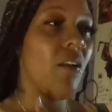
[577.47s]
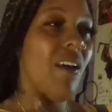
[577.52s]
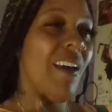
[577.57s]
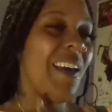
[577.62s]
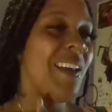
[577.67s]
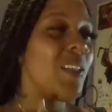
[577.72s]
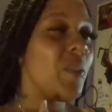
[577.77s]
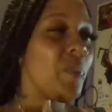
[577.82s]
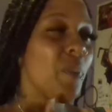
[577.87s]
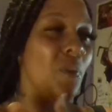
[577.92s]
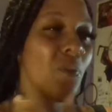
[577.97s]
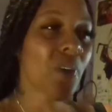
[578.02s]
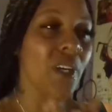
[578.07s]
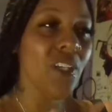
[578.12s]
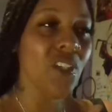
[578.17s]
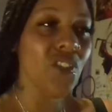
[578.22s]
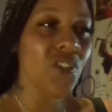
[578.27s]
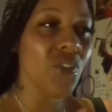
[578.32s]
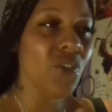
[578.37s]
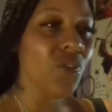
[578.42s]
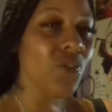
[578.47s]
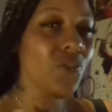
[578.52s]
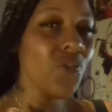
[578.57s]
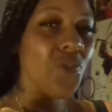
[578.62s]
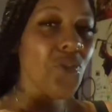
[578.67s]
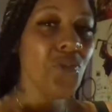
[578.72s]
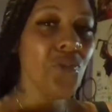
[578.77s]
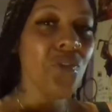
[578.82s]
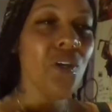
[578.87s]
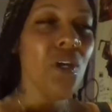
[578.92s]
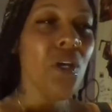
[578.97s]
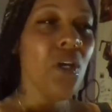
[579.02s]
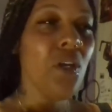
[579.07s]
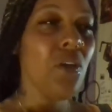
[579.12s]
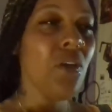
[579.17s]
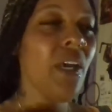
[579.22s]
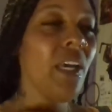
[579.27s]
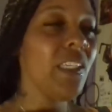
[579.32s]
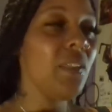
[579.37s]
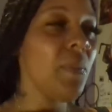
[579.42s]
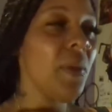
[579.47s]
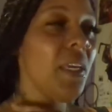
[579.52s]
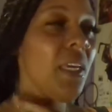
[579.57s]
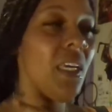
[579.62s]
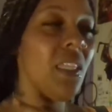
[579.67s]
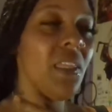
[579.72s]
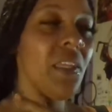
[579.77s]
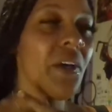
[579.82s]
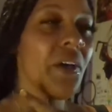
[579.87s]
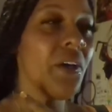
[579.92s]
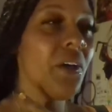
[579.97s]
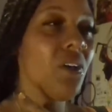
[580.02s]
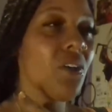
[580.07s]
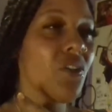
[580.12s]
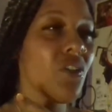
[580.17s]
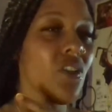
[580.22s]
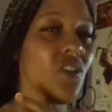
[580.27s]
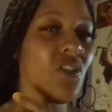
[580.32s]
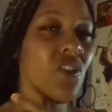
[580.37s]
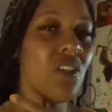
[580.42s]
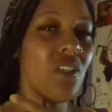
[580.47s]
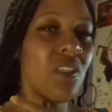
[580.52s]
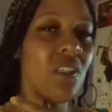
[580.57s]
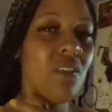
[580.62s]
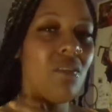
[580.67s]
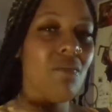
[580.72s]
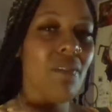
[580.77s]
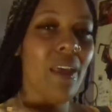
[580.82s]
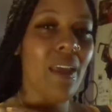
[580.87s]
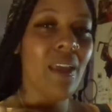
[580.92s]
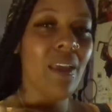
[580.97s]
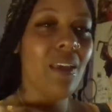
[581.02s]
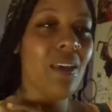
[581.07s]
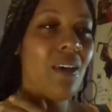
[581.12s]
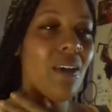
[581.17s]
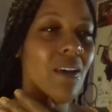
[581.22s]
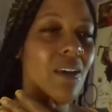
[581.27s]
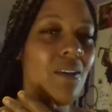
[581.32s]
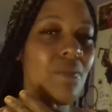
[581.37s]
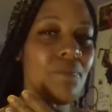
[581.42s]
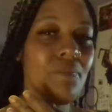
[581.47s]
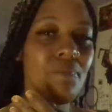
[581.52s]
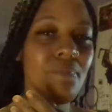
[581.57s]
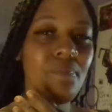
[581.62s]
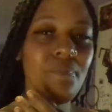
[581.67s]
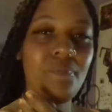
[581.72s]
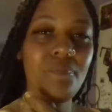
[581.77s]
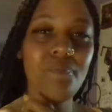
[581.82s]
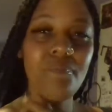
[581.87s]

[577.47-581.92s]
Inspirational. You guys may get the urge to just like, um,